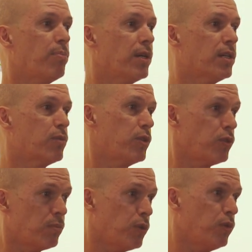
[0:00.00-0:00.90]
parks, which
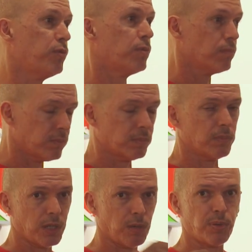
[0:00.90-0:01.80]
we'd move,
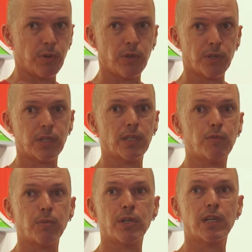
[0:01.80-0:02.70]
you know, periodically
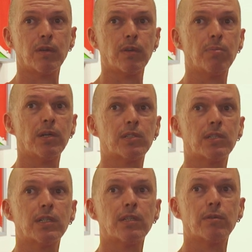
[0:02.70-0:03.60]
from one caravan park to
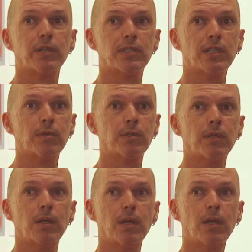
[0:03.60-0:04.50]
the other around Darwin,
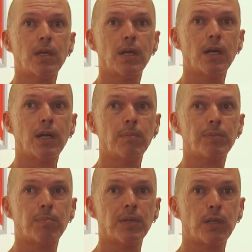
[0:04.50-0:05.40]
um,
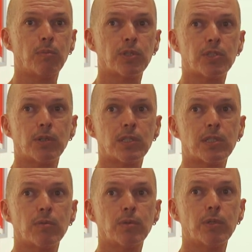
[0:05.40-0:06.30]
depending on what sites
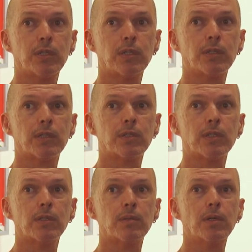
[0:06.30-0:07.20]
they were working on at the
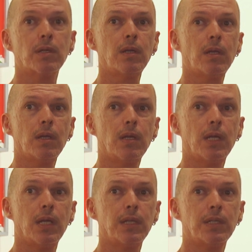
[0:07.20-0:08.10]
time.
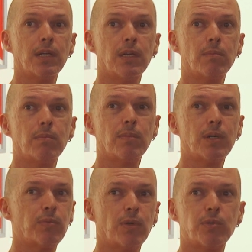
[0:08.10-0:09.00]
And um,
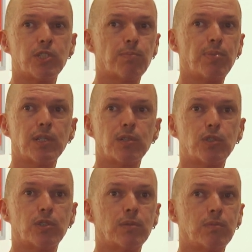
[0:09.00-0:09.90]
I, I, would just
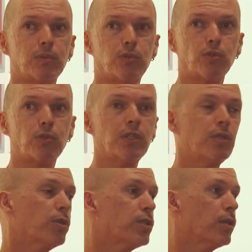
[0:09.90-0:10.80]
practice drawing
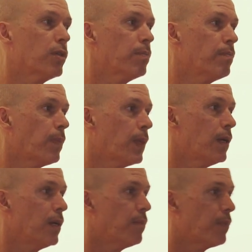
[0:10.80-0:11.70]
all the time.
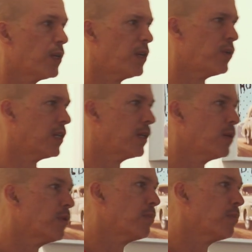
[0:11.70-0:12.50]
Um, I didn't really get on